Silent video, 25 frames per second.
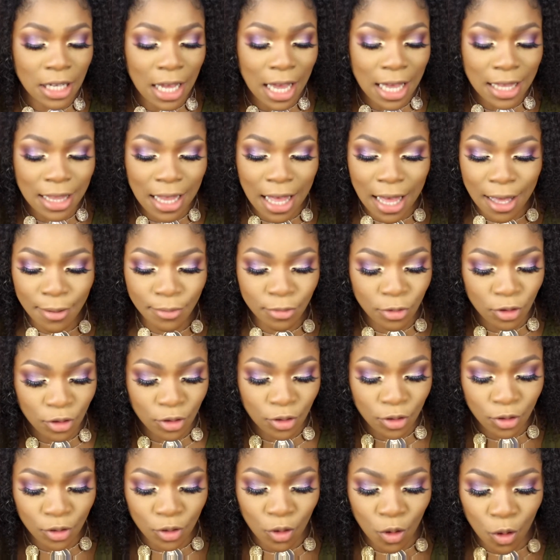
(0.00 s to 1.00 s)
and I'm
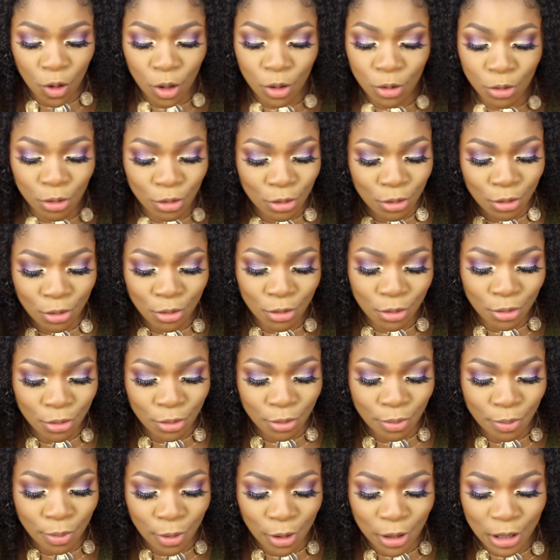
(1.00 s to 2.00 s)
just going to
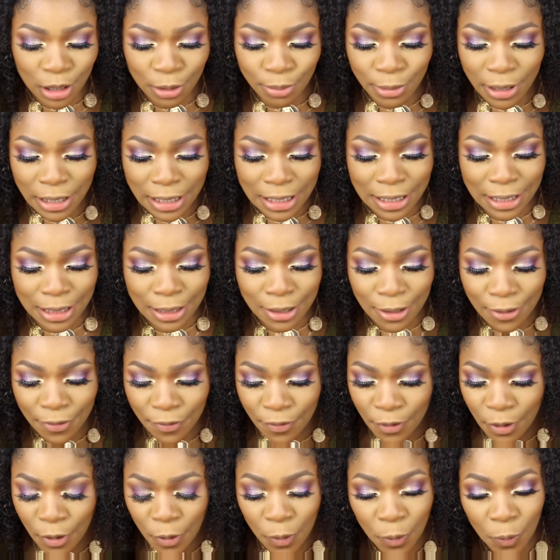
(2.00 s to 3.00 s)
brush
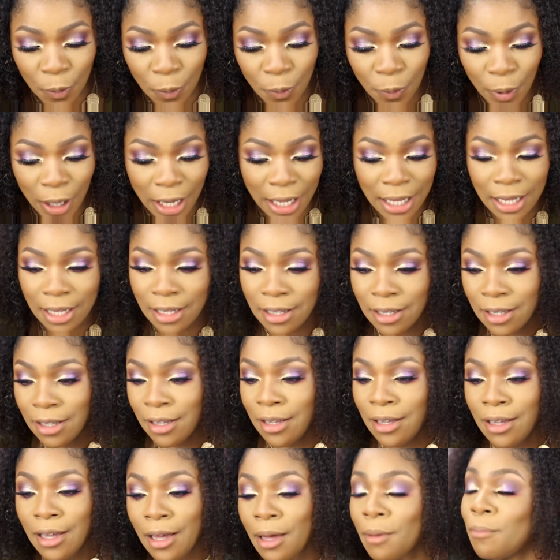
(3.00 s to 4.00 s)
myself away.
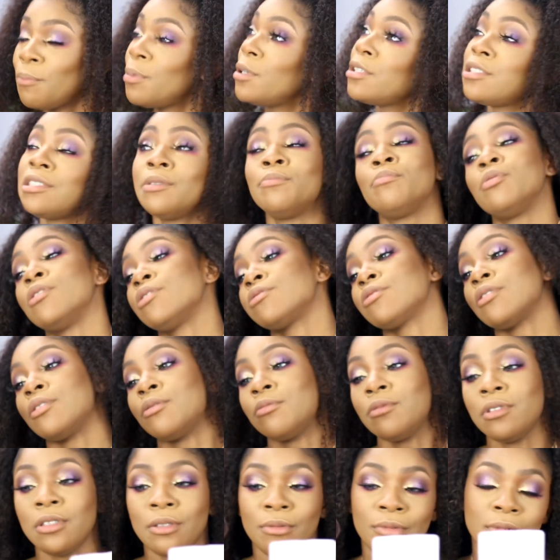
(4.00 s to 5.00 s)
Peachy blush
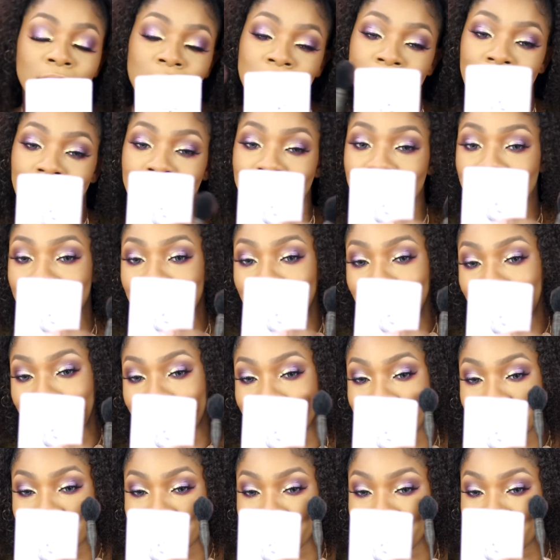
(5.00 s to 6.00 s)
always means I give you the
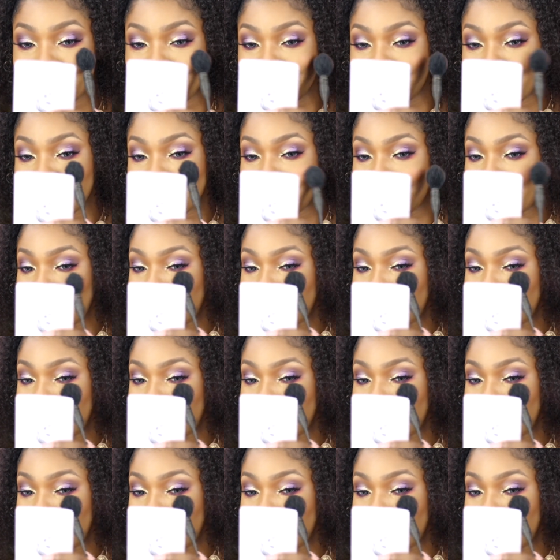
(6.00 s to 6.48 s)
answer story.